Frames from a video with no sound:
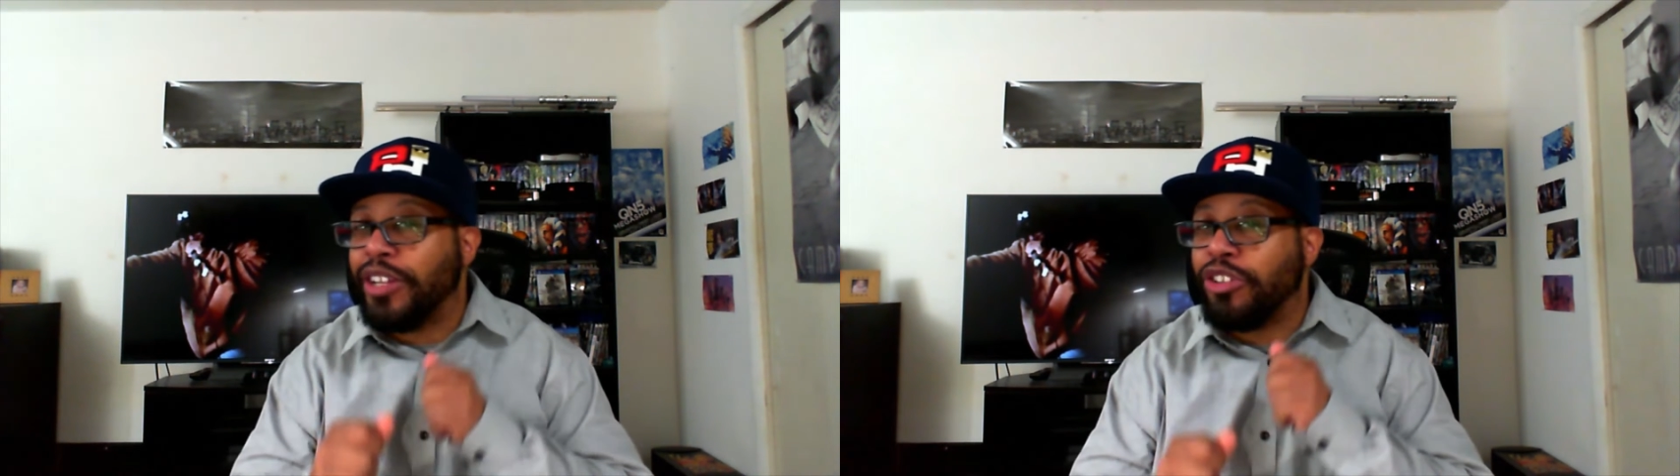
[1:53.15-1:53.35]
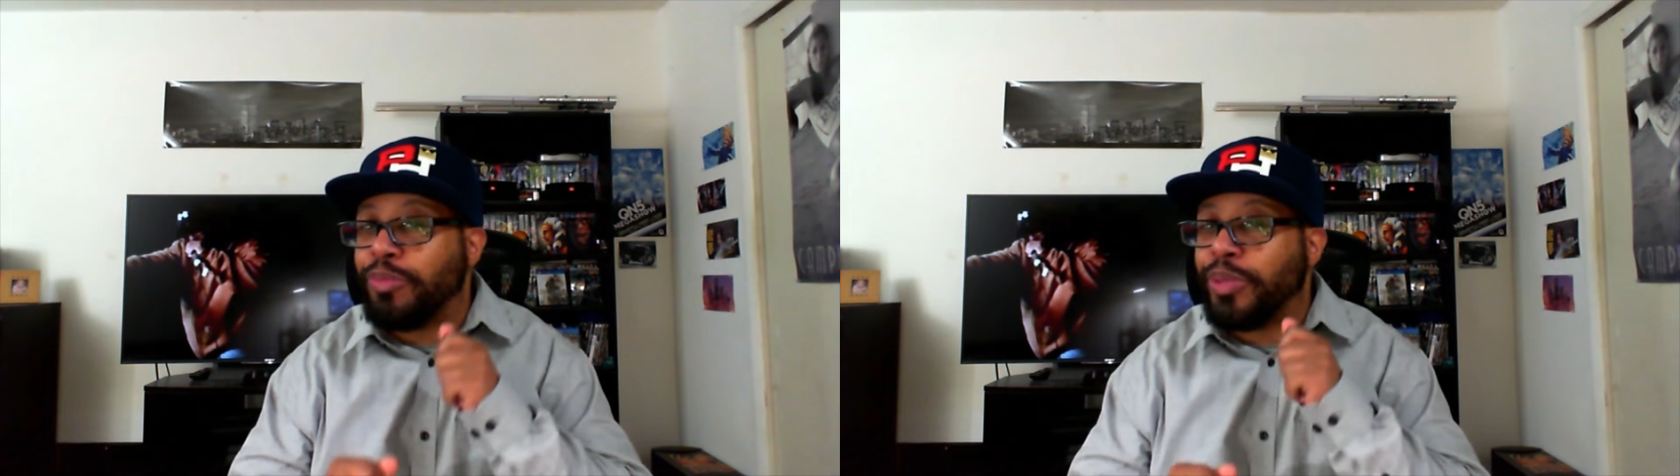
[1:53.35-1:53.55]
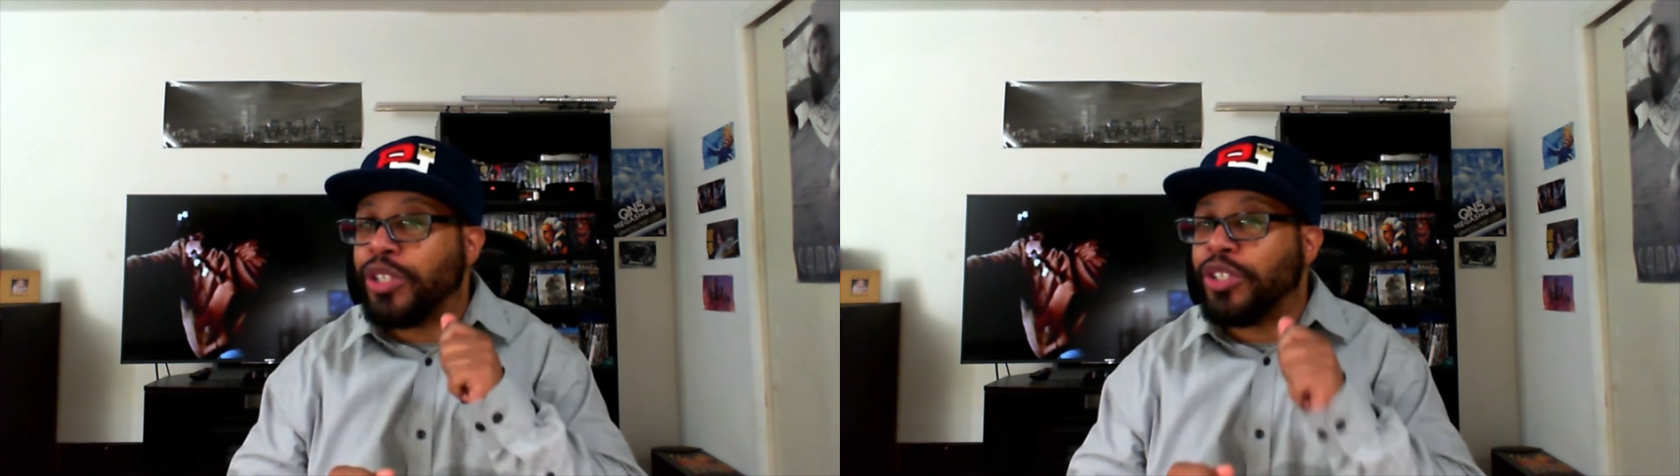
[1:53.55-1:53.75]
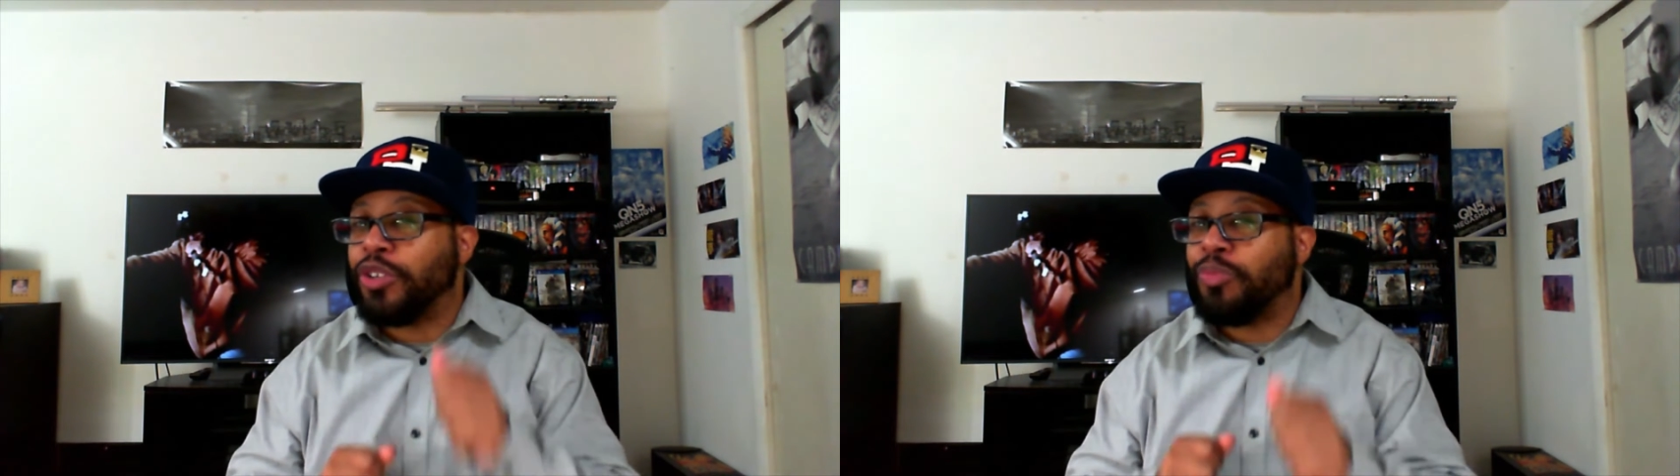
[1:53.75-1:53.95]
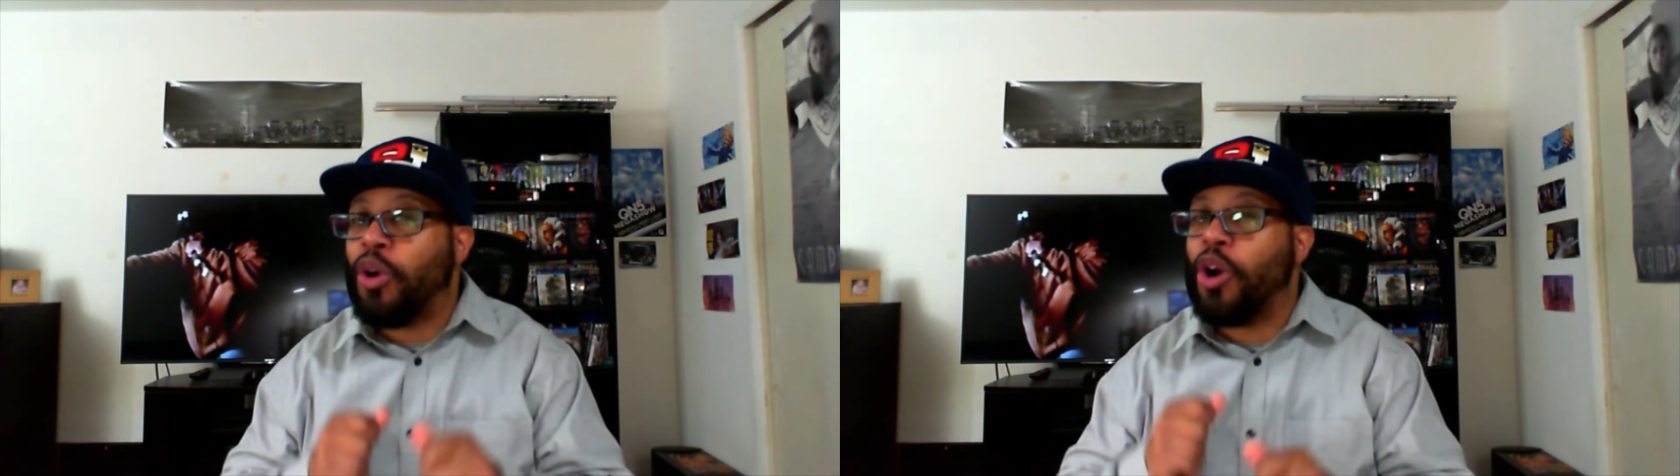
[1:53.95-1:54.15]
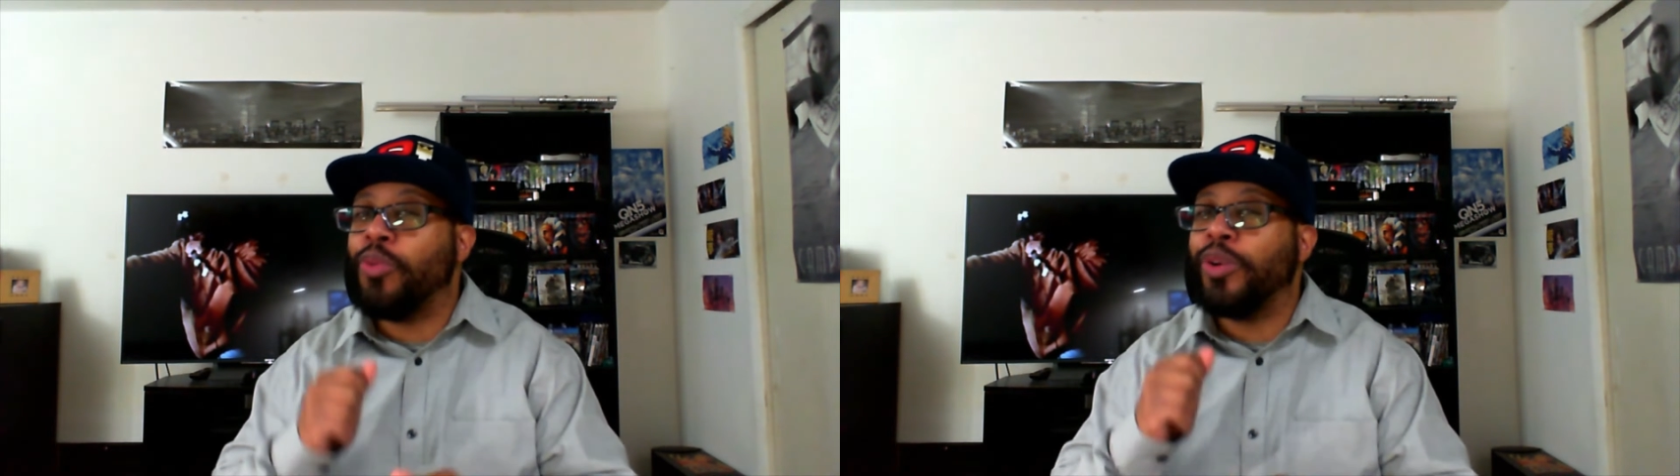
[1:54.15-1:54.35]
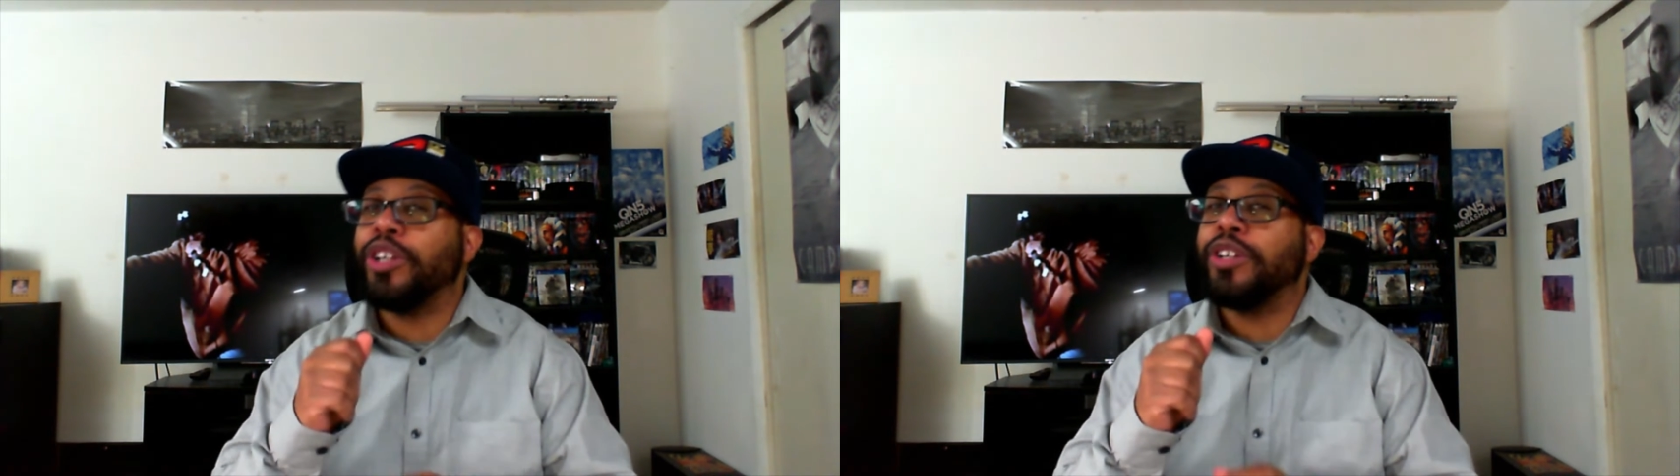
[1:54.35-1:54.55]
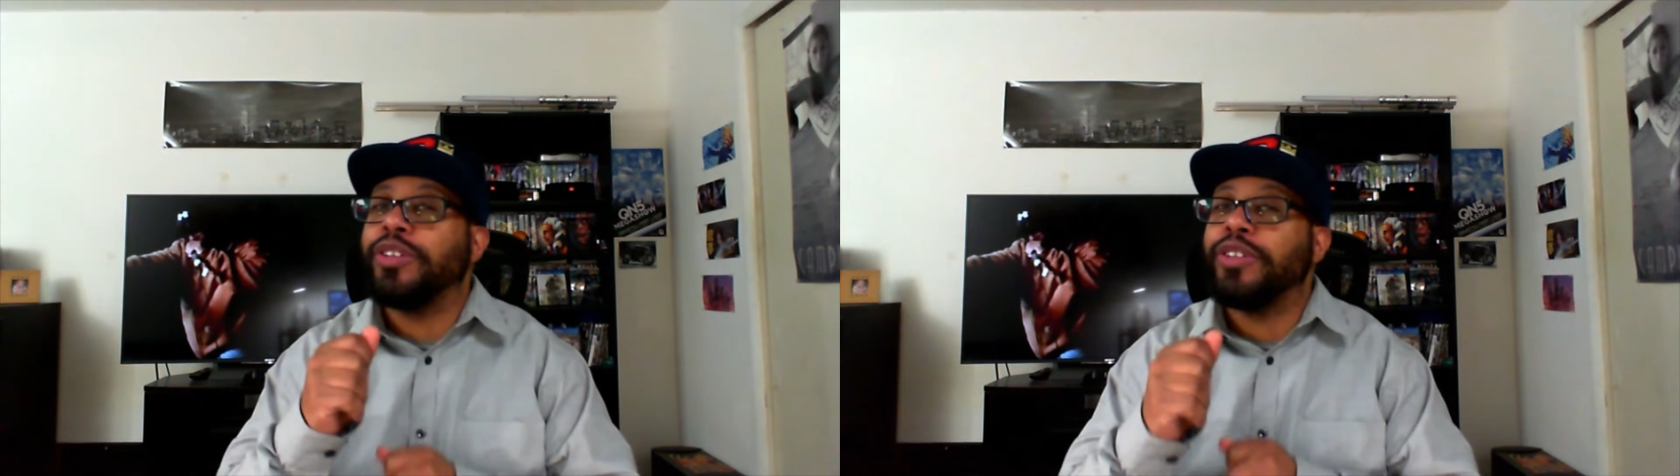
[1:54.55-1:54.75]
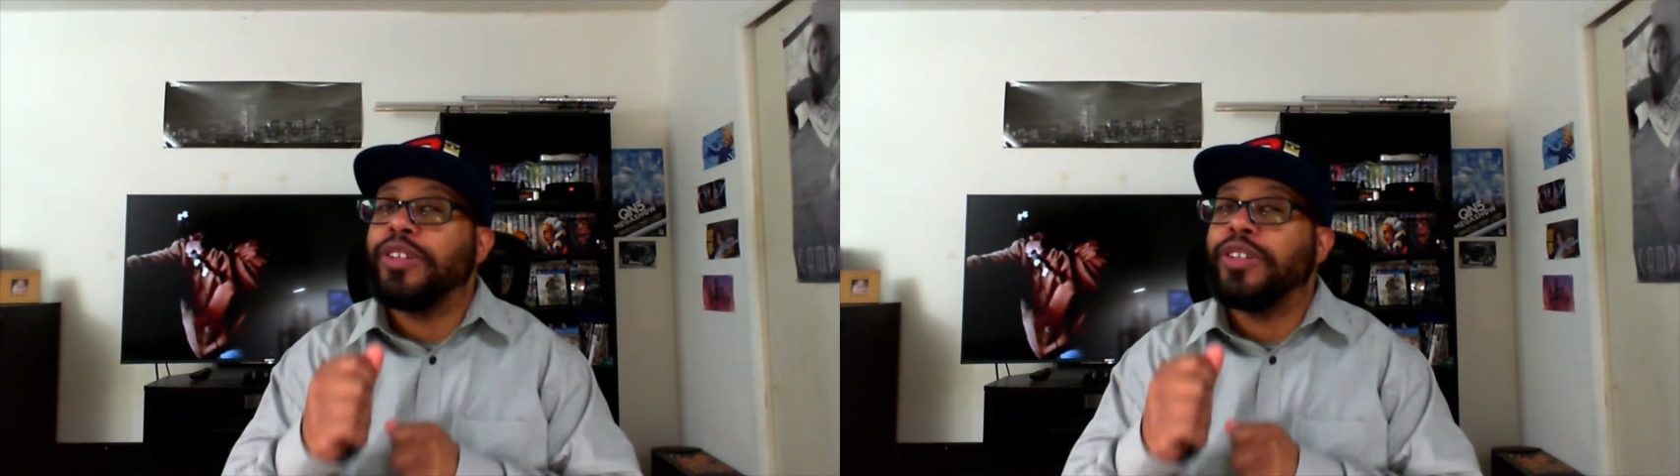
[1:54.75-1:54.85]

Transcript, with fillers: a little bit to the part where